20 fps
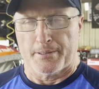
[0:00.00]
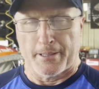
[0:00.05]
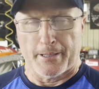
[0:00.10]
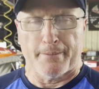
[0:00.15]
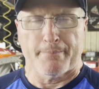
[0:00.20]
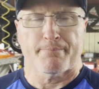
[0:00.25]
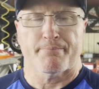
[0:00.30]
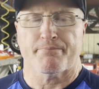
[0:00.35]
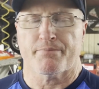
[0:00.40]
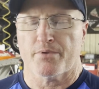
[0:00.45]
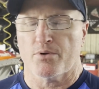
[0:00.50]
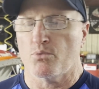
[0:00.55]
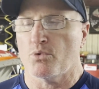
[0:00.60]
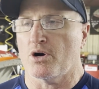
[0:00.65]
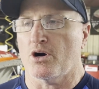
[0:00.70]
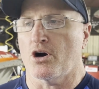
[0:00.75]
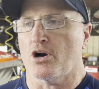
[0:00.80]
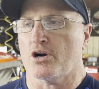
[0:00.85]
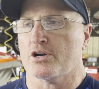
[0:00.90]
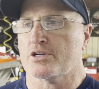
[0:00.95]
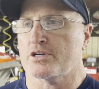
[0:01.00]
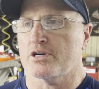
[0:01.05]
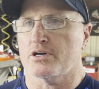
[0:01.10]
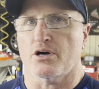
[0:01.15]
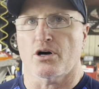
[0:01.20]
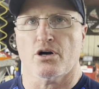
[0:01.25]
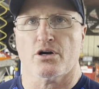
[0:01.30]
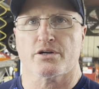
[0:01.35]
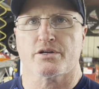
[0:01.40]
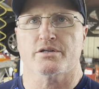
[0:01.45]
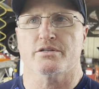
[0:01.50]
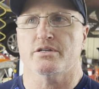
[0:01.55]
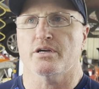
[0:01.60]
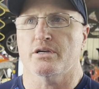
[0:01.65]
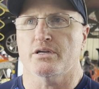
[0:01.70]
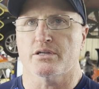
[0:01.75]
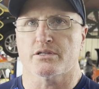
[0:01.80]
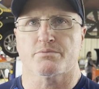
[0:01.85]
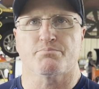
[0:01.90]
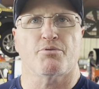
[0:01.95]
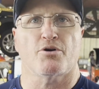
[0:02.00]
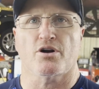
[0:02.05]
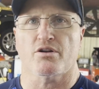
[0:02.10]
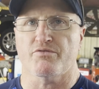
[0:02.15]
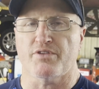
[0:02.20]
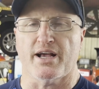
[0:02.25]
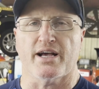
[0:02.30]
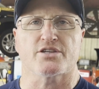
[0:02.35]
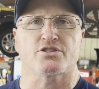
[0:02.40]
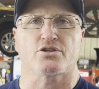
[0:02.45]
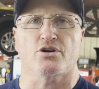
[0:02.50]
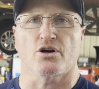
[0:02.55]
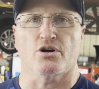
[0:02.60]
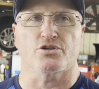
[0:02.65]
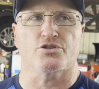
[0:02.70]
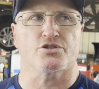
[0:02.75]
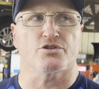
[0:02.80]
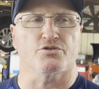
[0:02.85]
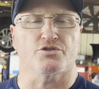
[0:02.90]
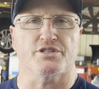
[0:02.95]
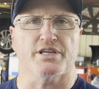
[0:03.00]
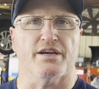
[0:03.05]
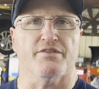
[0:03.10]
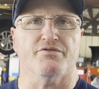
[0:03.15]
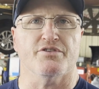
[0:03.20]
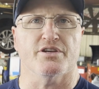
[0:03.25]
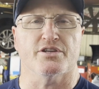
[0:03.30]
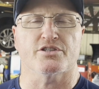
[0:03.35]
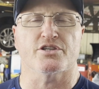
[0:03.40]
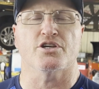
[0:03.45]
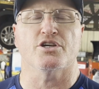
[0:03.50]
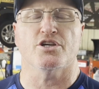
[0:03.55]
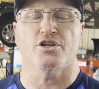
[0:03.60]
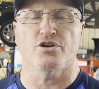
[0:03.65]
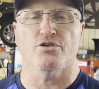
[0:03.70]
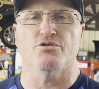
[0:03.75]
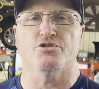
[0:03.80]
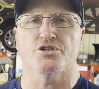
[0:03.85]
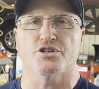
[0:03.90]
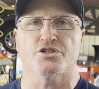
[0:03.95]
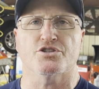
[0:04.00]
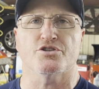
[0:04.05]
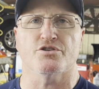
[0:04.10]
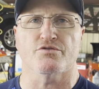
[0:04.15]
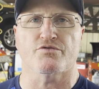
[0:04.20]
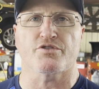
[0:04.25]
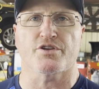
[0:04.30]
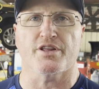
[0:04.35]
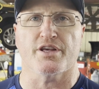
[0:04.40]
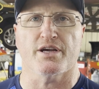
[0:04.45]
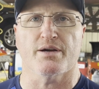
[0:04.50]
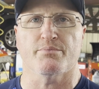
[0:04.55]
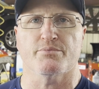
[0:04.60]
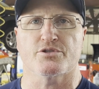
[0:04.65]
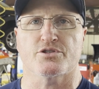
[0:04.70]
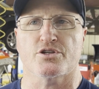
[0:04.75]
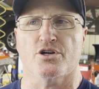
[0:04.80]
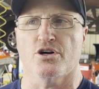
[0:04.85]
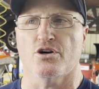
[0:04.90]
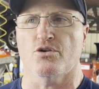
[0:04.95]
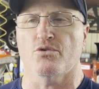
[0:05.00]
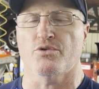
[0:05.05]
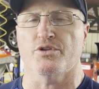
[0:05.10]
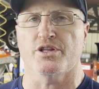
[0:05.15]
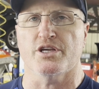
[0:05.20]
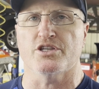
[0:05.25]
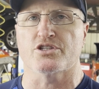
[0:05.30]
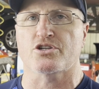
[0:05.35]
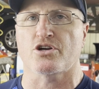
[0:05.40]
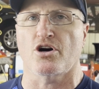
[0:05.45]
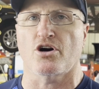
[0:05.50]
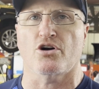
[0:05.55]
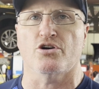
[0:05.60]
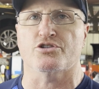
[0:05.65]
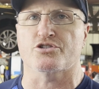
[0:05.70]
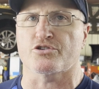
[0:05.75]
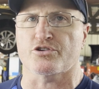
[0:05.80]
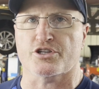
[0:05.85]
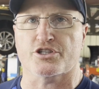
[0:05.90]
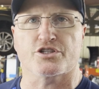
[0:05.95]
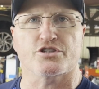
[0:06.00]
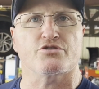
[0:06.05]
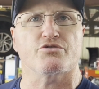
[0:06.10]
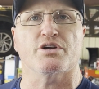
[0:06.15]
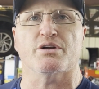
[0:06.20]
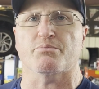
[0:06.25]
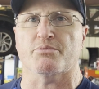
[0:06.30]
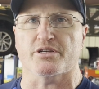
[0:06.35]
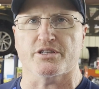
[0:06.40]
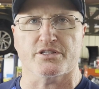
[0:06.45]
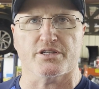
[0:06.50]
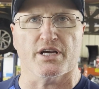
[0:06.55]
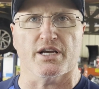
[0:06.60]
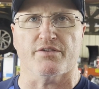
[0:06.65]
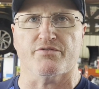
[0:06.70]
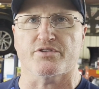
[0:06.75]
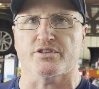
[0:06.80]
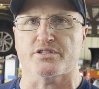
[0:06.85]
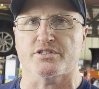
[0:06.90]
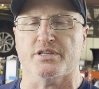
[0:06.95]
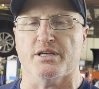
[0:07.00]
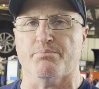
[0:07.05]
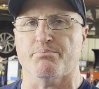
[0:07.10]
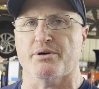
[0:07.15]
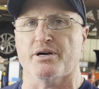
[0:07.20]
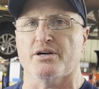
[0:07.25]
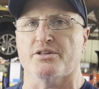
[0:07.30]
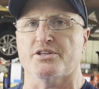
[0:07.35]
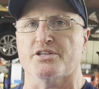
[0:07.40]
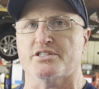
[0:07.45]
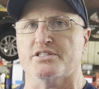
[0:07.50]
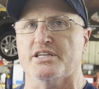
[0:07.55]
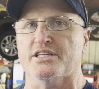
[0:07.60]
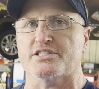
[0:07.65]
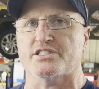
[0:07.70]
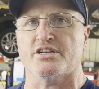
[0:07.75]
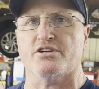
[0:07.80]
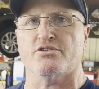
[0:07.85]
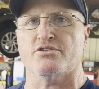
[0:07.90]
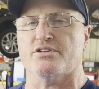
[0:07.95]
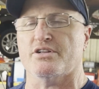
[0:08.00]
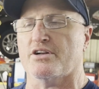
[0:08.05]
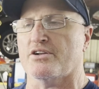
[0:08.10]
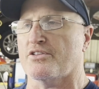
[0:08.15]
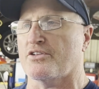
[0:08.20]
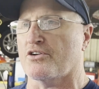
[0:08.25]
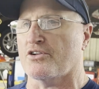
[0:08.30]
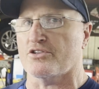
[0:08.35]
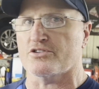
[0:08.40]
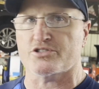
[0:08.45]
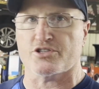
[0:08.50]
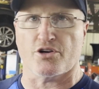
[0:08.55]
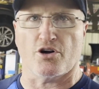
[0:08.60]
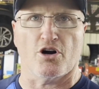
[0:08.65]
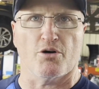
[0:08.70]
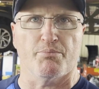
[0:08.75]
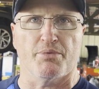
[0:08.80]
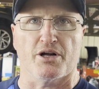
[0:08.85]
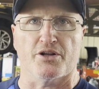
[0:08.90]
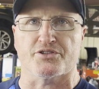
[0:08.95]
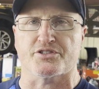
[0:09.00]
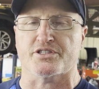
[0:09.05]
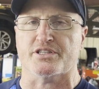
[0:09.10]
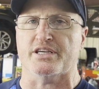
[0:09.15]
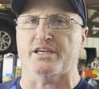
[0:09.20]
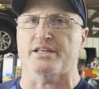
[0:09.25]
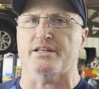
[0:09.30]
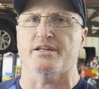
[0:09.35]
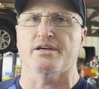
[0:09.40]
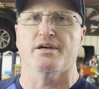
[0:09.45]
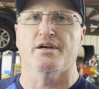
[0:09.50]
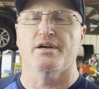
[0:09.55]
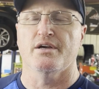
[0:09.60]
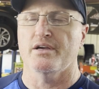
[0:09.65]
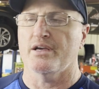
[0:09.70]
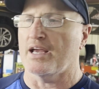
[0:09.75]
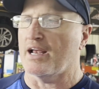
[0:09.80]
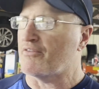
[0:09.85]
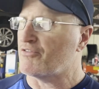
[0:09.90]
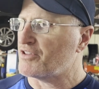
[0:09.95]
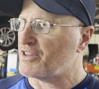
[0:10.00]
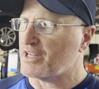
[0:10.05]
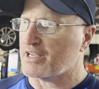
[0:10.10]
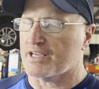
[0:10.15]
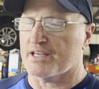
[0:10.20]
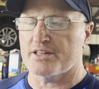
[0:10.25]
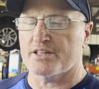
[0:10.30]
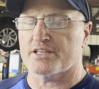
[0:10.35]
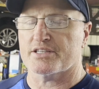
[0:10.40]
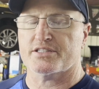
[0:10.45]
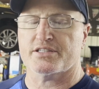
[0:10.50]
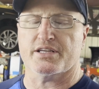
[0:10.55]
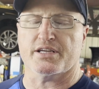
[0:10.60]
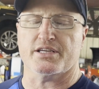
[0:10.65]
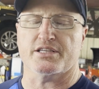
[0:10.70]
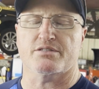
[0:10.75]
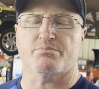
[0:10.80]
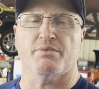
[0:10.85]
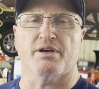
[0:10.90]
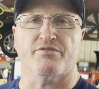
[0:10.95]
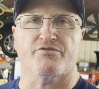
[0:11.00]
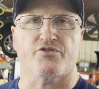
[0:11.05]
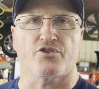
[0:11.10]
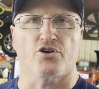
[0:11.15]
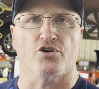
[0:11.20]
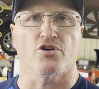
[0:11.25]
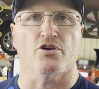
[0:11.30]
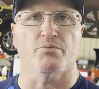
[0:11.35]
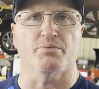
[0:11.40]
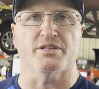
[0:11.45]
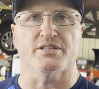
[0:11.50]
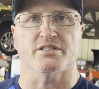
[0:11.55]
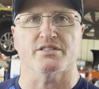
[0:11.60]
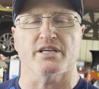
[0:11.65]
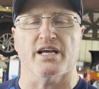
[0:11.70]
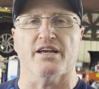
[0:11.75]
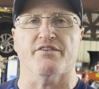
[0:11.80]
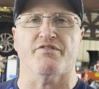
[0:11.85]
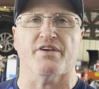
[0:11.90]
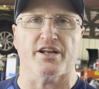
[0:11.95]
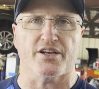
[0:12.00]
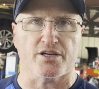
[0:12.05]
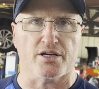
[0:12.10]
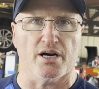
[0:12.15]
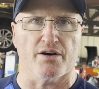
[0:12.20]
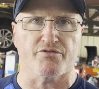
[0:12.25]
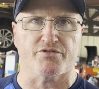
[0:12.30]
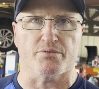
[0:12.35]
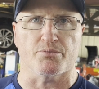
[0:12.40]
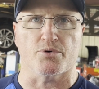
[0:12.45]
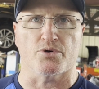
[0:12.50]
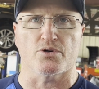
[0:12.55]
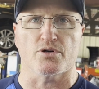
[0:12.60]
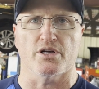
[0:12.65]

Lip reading: Yep. Well, ARCA is part of NASCAR, so safety is a huge issue for them. So these cars are extremely safe. The seats that are in there, the all-belt seat, everything in this thing is meant for her to be safe and comfortable.